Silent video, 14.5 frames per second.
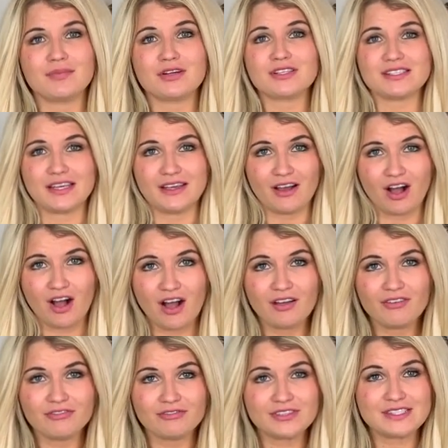percent
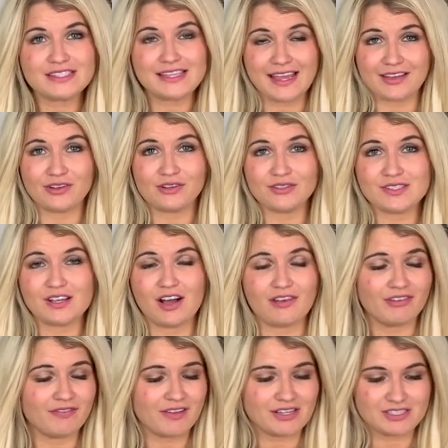off sales
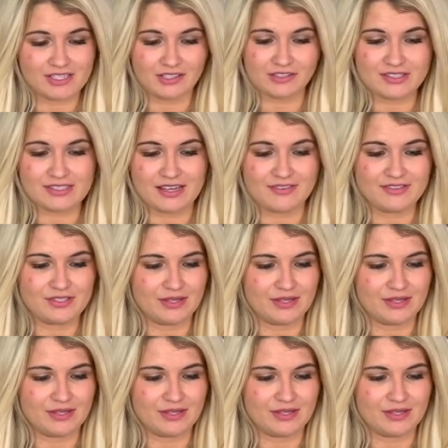off of their sales stuff.